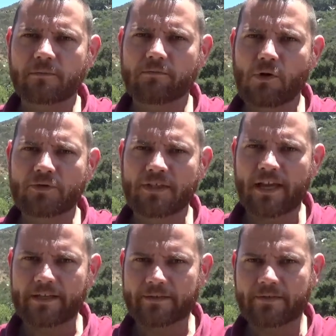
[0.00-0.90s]
most
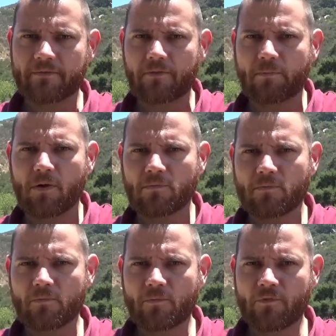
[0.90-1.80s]
days for
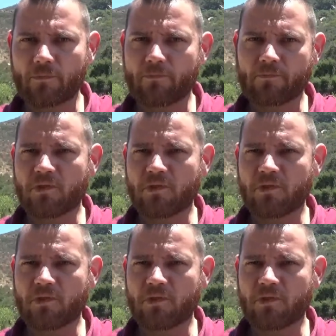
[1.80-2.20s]
for